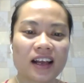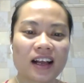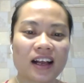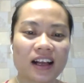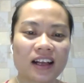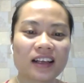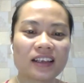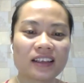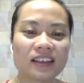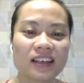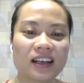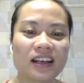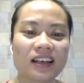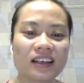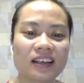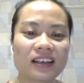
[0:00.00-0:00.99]
Mm.
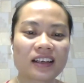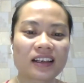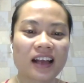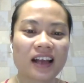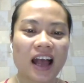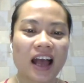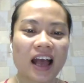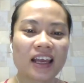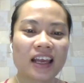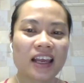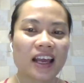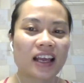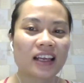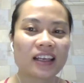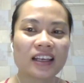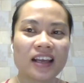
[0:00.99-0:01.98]
Yeah. I,
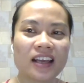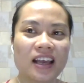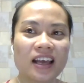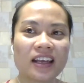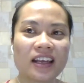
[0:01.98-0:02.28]
why, why do you